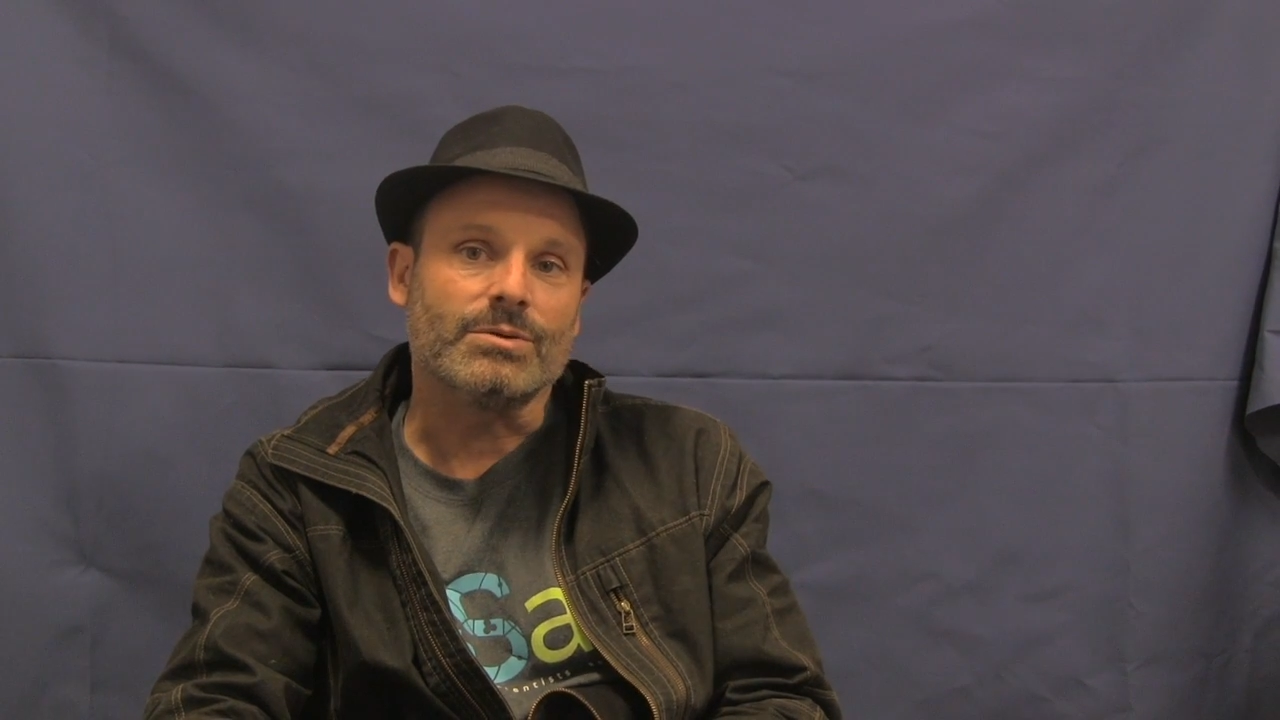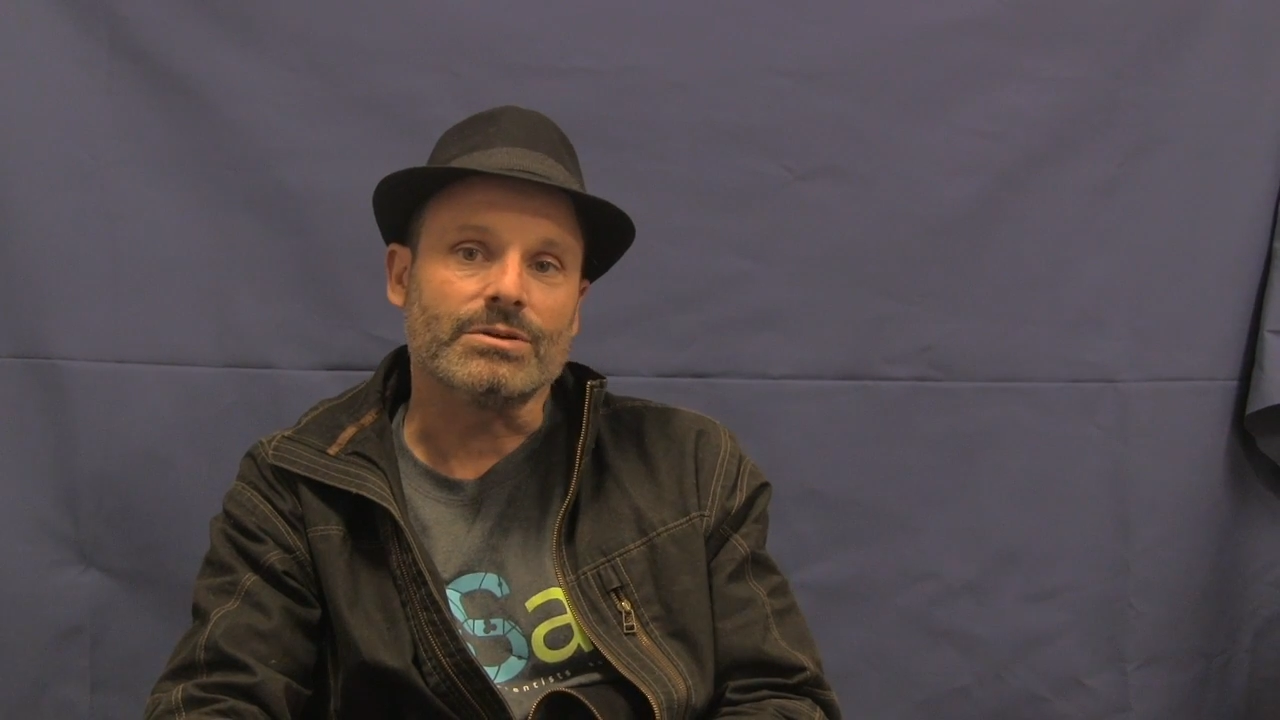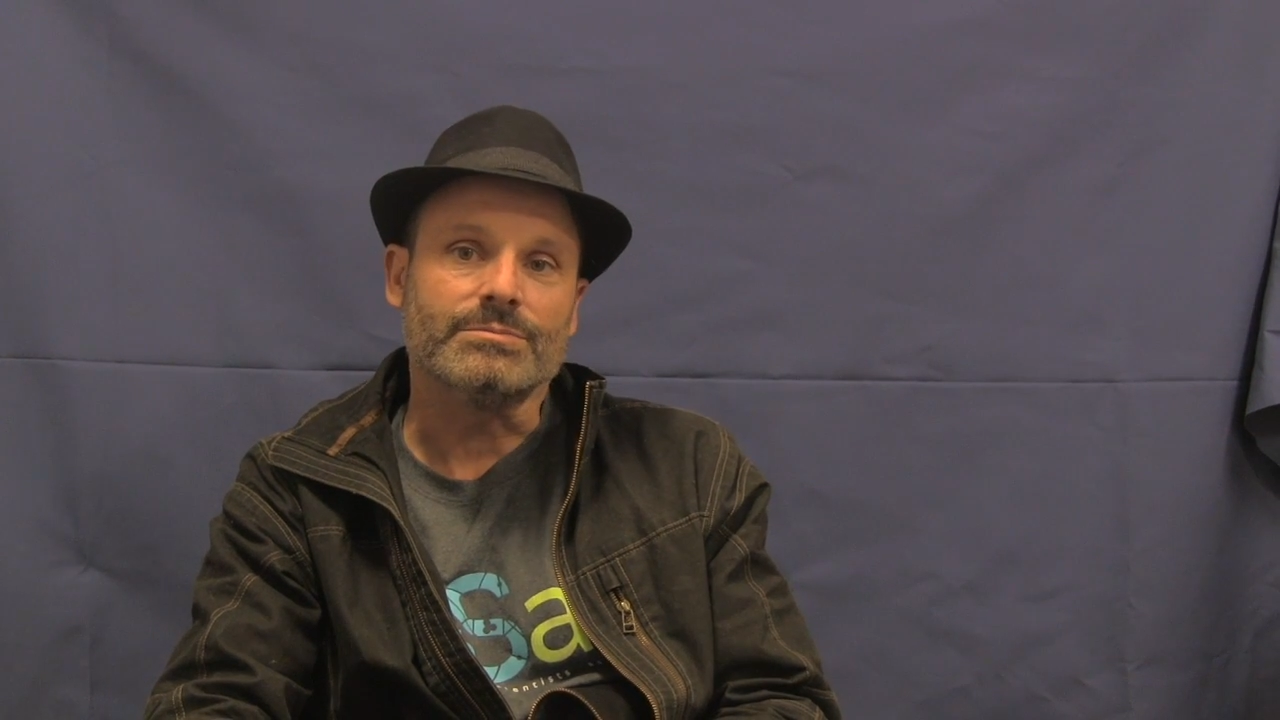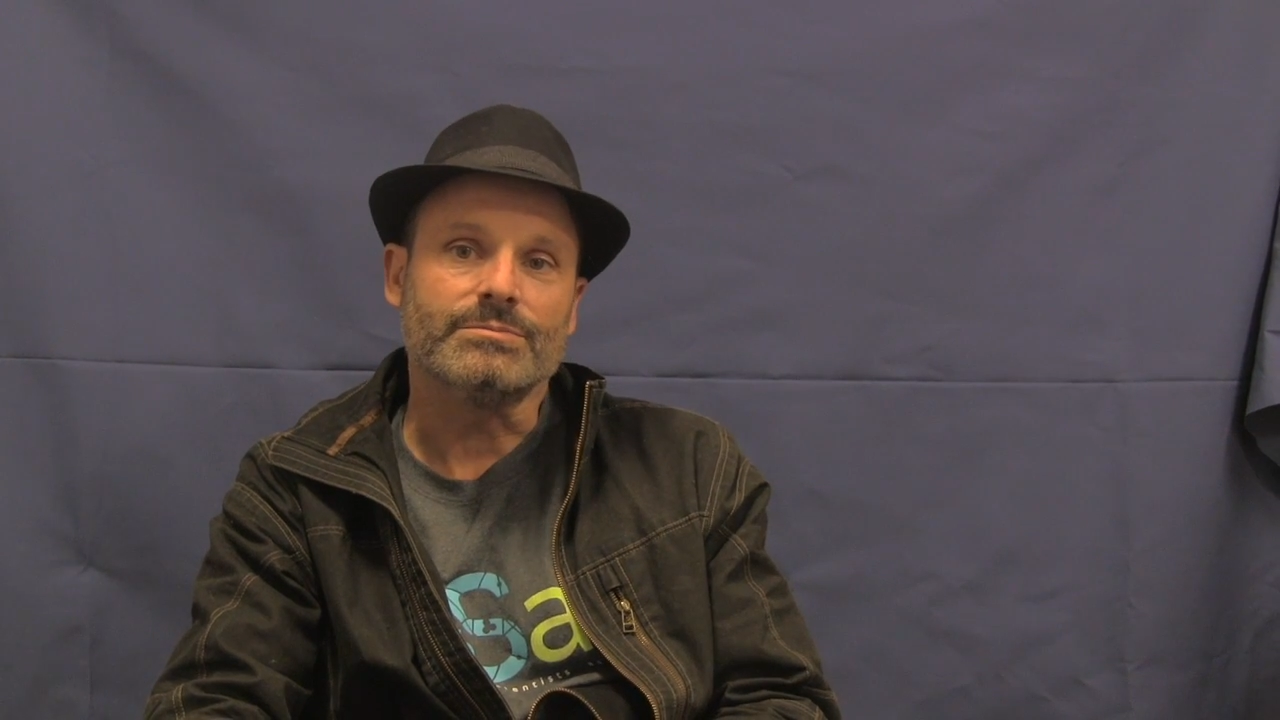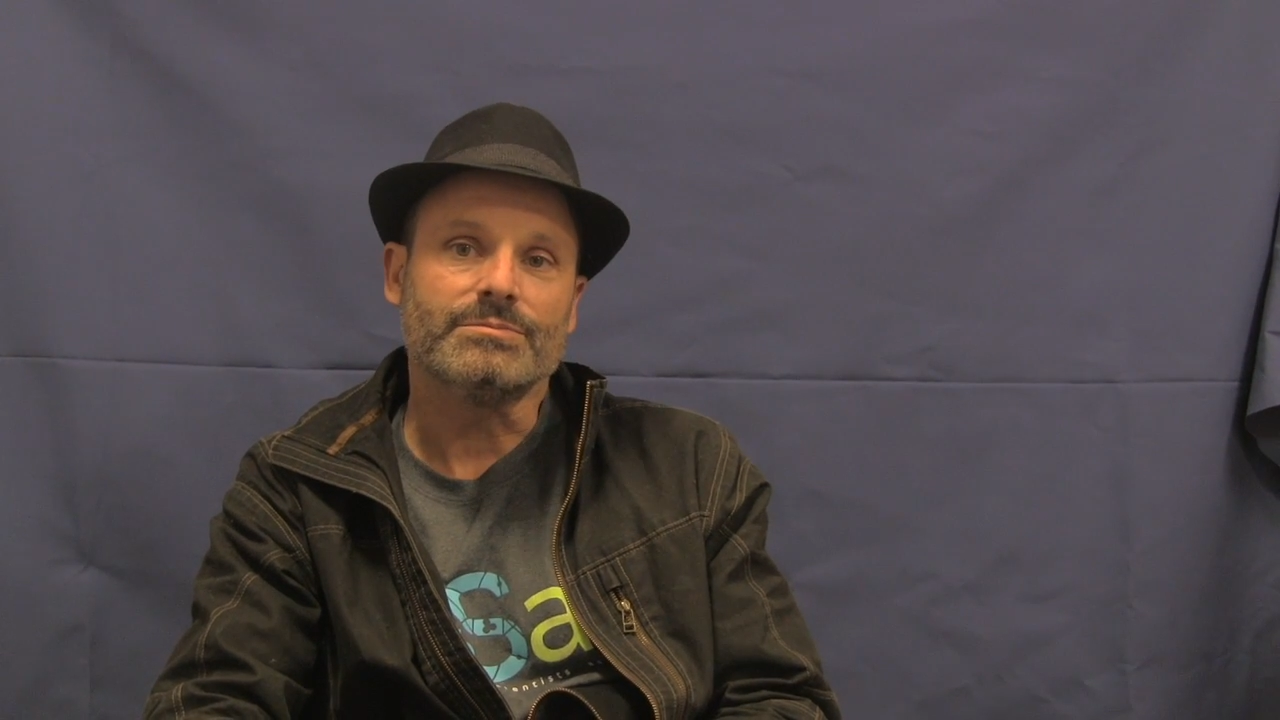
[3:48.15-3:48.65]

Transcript: more